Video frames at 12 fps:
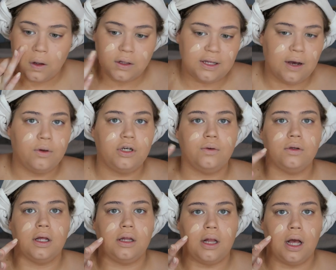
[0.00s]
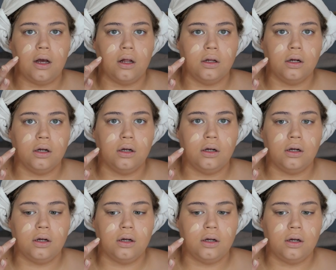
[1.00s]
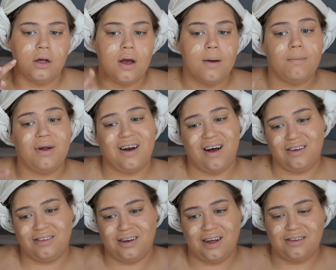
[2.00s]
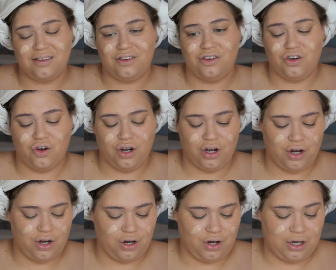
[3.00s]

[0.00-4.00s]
See, I wish it was like that color, but it oxidizes to darker.